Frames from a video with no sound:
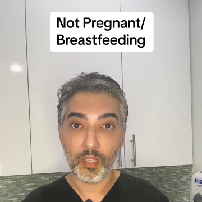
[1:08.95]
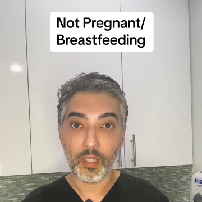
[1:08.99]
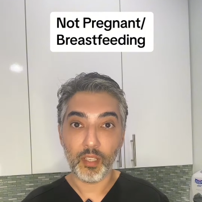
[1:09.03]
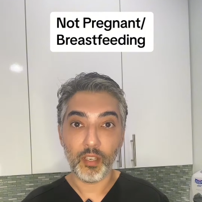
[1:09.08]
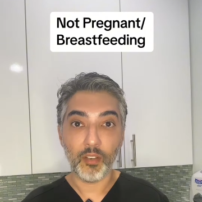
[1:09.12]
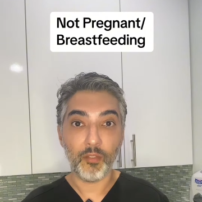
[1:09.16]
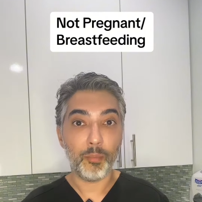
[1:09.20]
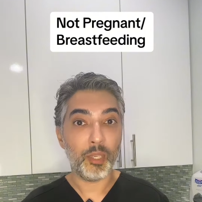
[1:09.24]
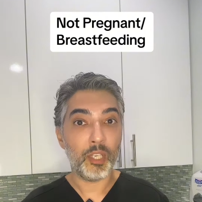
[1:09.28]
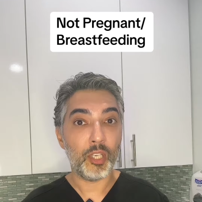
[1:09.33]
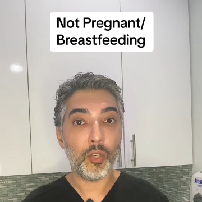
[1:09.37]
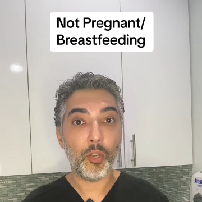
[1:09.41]

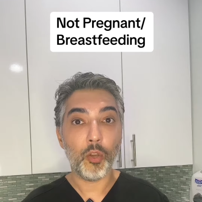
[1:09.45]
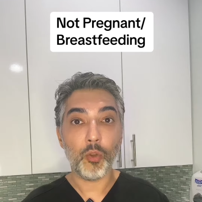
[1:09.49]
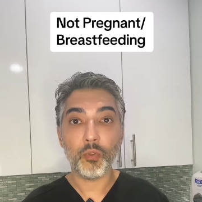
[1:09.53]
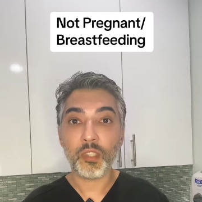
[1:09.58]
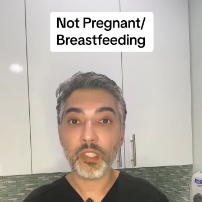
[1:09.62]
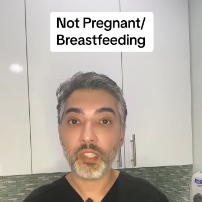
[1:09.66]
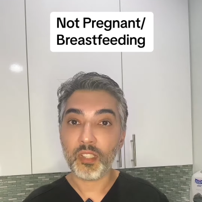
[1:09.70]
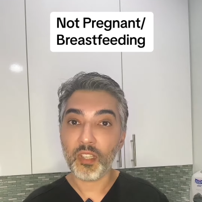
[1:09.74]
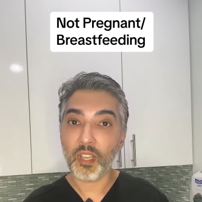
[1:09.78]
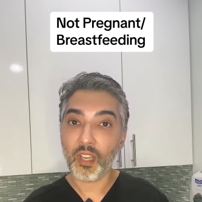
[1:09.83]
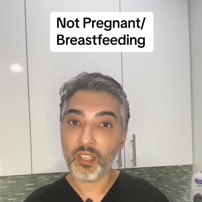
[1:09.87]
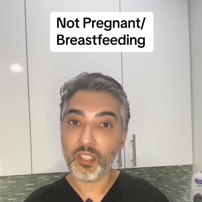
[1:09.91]
There have been no
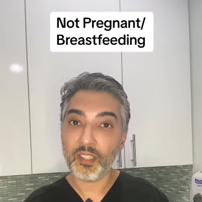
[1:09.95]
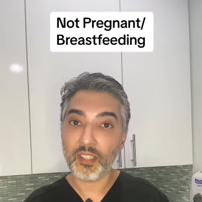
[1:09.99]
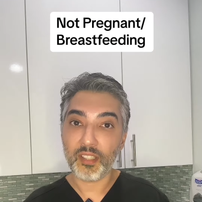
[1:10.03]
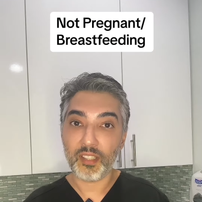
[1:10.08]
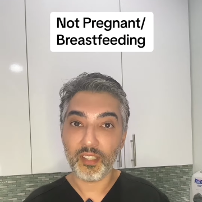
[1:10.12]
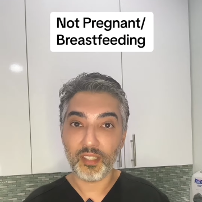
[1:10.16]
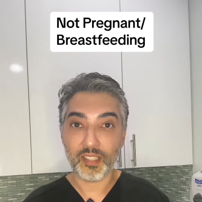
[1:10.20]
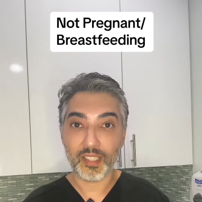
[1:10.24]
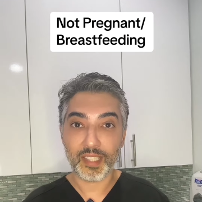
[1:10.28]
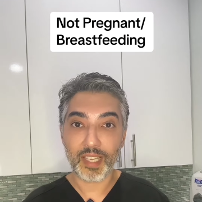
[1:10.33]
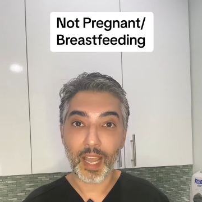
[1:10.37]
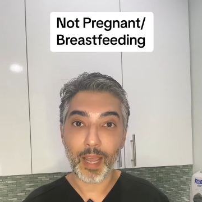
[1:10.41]
studies
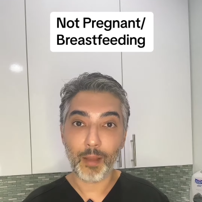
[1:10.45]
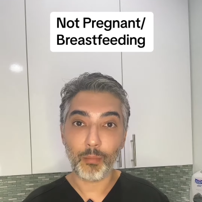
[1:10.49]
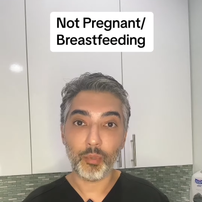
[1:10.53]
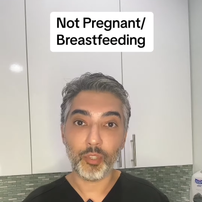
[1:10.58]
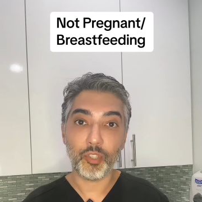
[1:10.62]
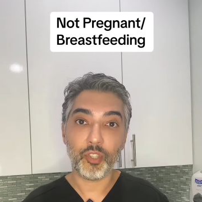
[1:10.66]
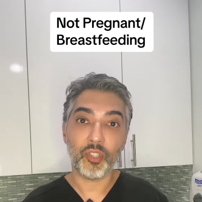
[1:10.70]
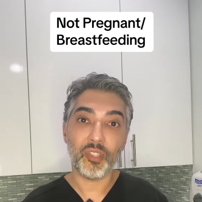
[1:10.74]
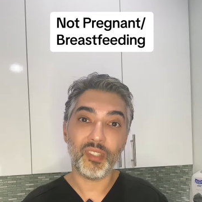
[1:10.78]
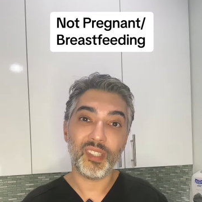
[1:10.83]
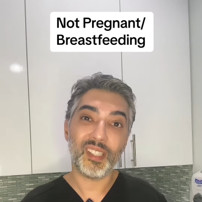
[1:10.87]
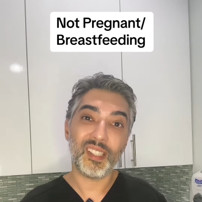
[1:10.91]
to
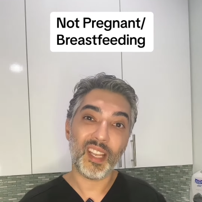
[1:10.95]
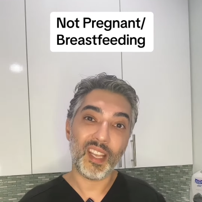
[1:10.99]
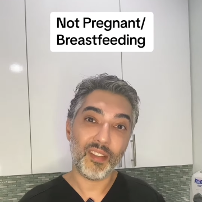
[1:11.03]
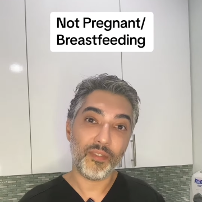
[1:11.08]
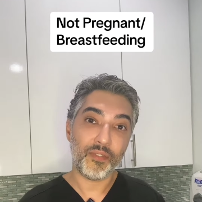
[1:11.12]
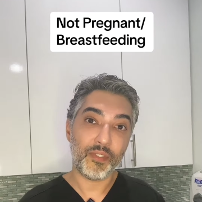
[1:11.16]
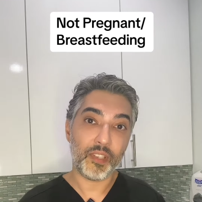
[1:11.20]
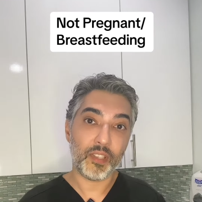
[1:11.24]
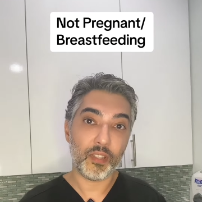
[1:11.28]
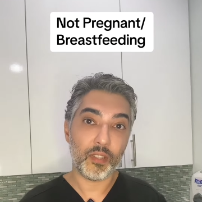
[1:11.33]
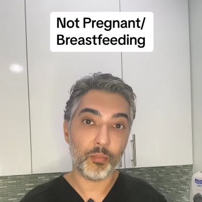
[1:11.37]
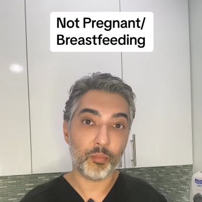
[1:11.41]
establish the
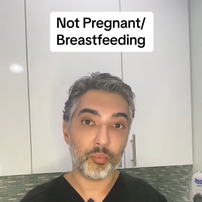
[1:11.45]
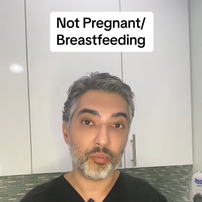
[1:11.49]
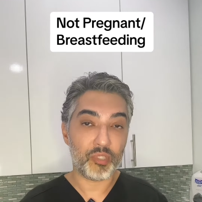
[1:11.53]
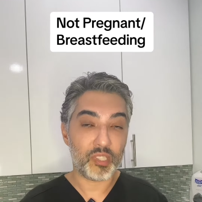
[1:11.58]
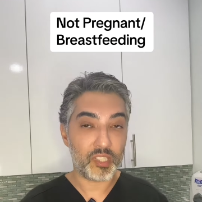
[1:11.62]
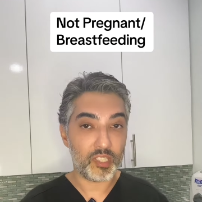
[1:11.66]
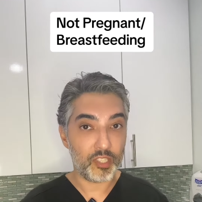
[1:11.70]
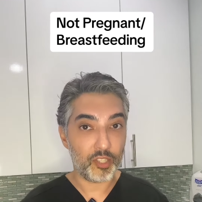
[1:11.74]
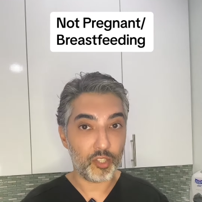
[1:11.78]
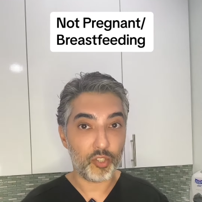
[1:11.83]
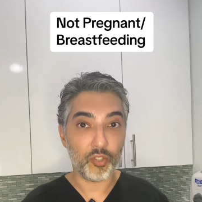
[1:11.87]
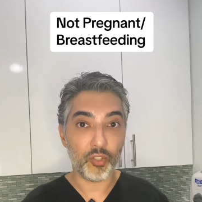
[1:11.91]
safety of the
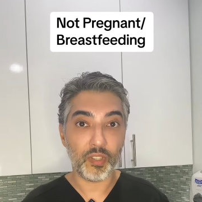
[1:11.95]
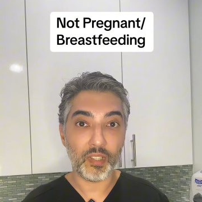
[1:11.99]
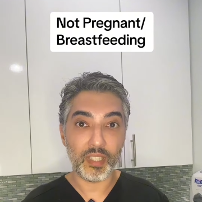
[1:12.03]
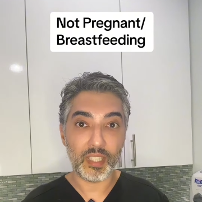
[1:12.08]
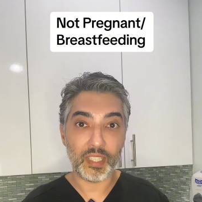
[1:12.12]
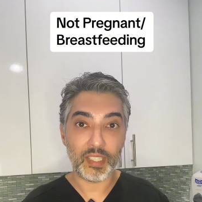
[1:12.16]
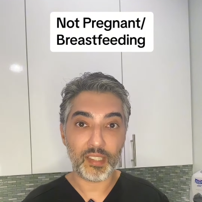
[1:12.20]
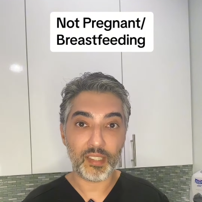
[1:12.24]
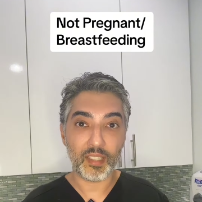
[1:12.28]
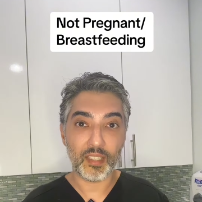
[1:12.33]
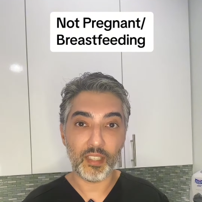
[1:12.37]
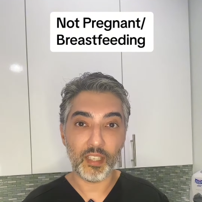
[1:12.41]
procedure in
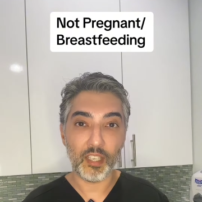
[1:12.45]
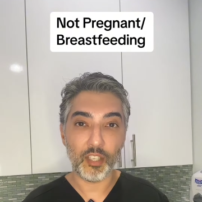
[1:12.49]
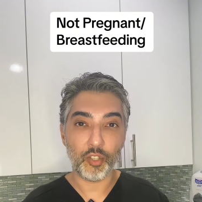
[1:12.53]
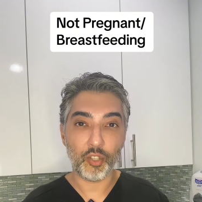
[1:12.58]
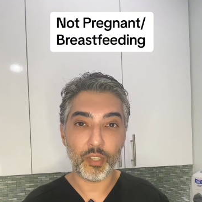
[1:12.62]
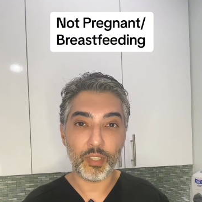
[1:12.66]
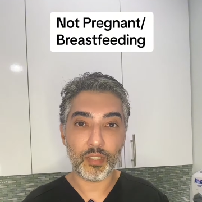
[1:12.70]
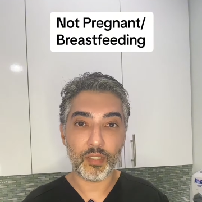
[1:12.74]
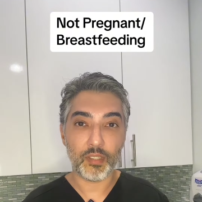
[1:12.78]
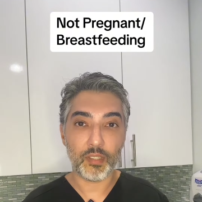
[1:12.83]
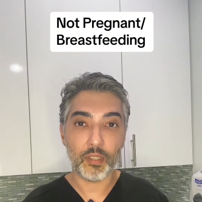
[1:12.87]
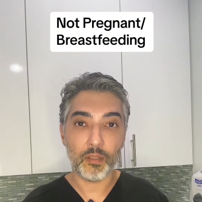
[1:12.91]
these
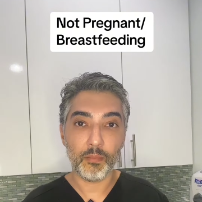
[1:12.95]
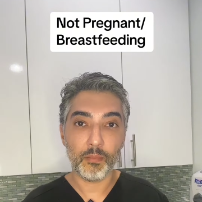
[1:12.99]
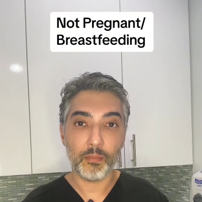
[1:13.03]
conditions.